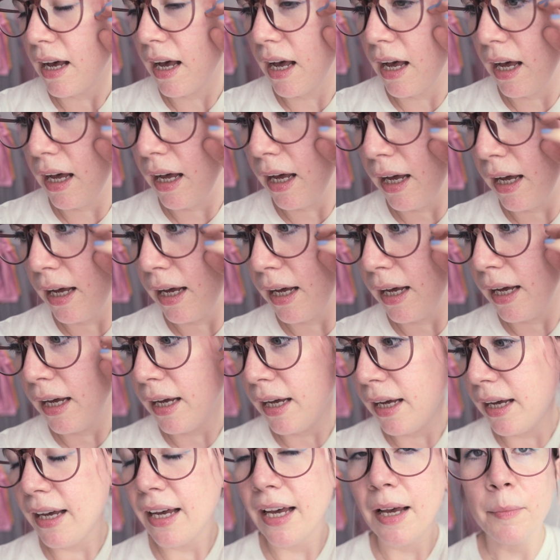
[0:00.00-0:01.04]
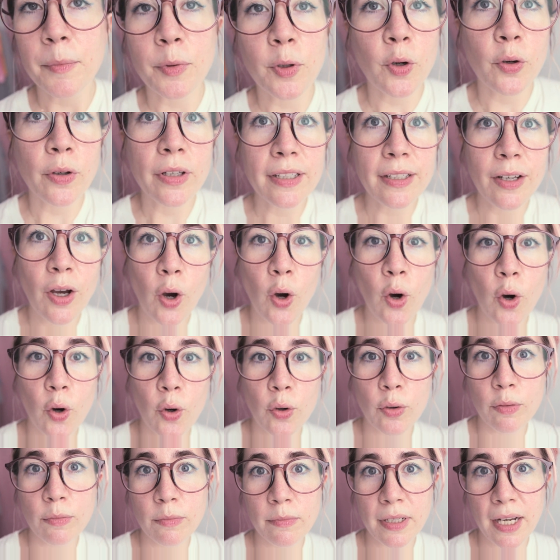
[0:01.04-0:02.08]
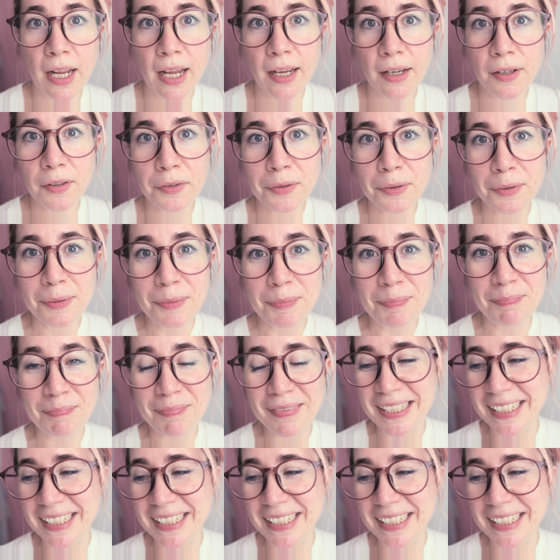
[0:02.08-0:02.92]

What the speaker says: I'm going home now.